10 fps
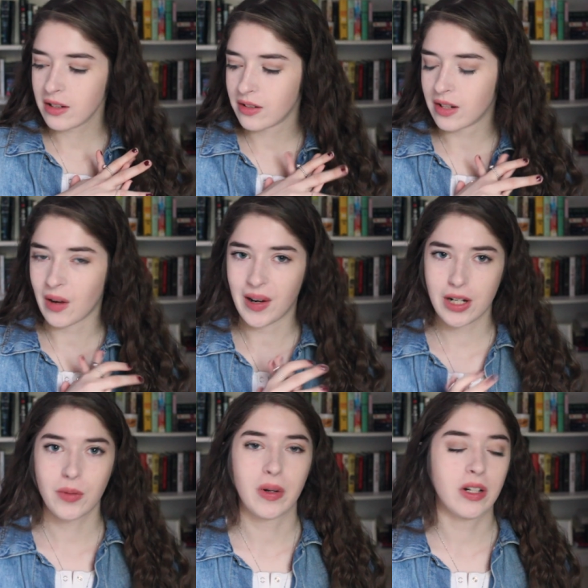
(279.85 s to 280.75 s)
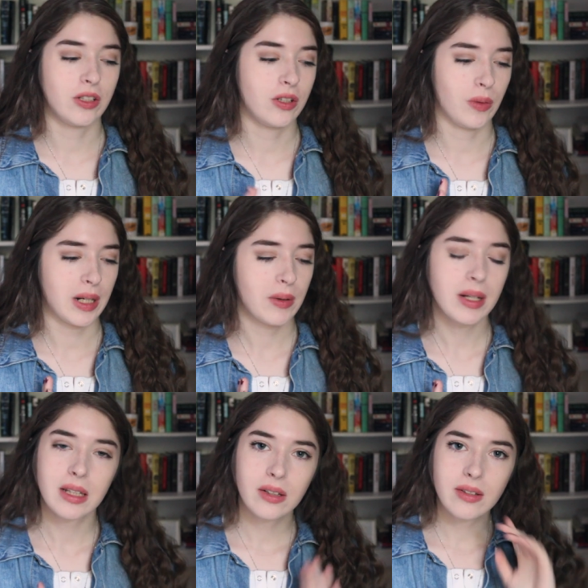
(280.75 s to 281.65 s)
So I just wanted to do a
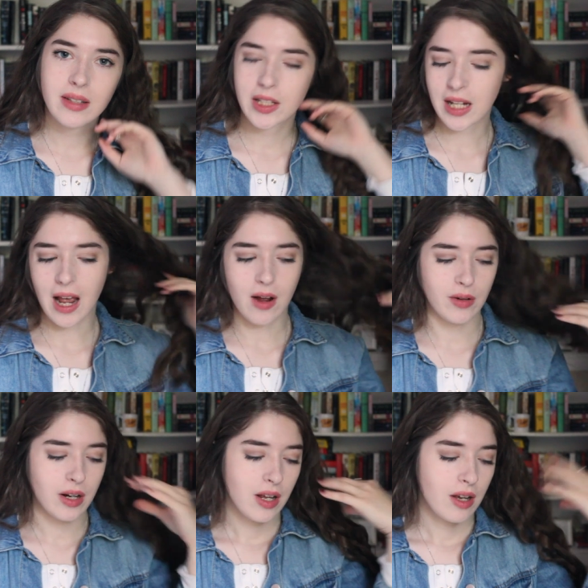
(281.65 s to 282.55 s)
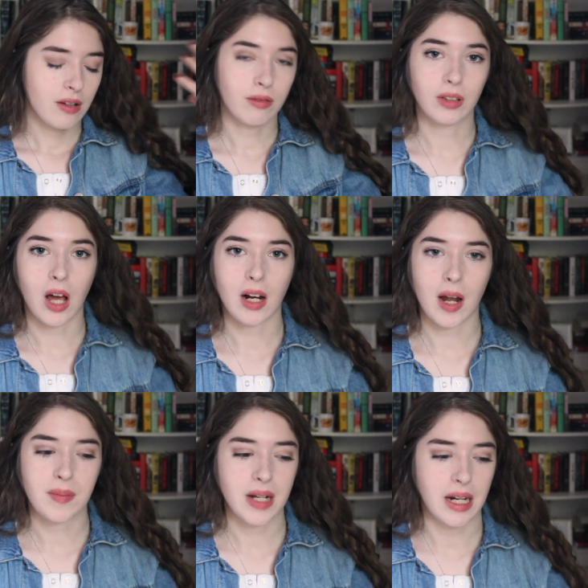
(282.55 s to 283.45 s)
quick little sit down vlog
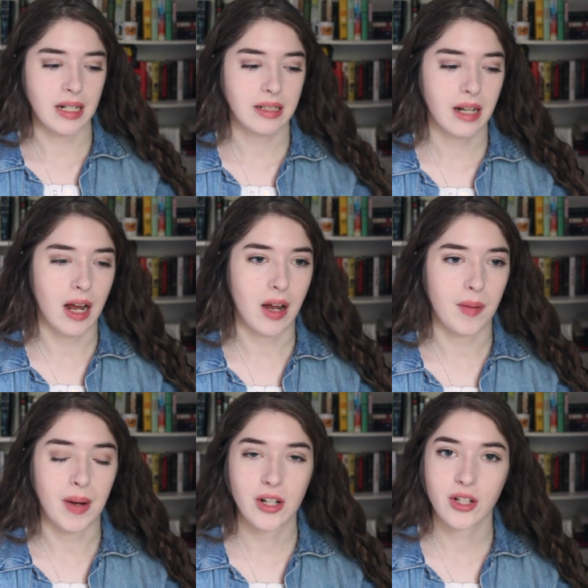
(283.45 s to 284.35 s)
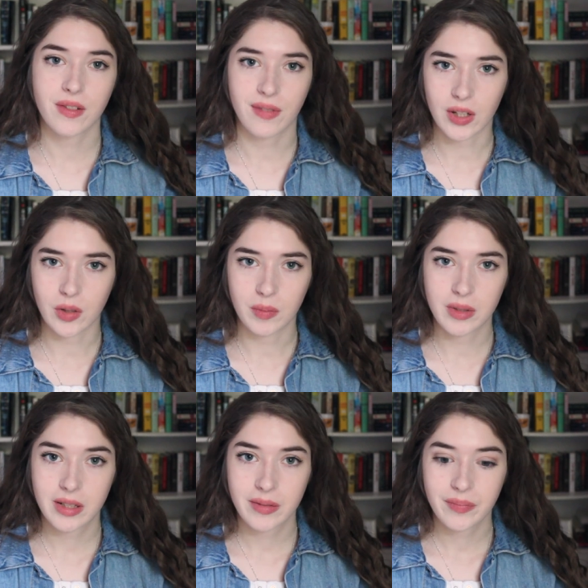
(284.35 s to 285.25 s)
update. Um, I just
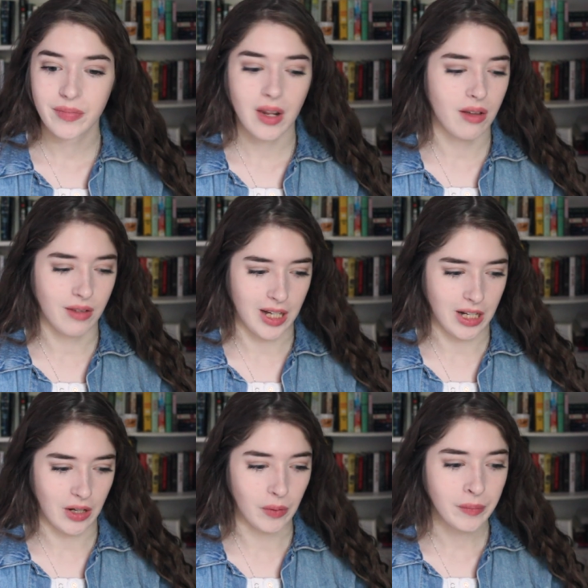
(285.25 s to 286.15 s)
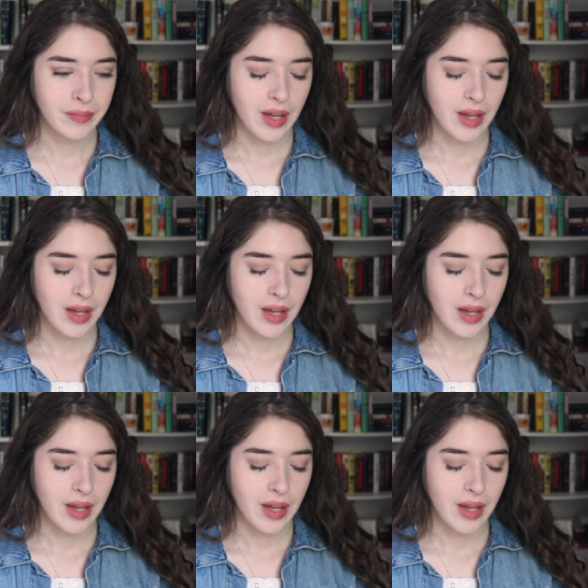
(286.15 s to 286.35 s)
filmed a video.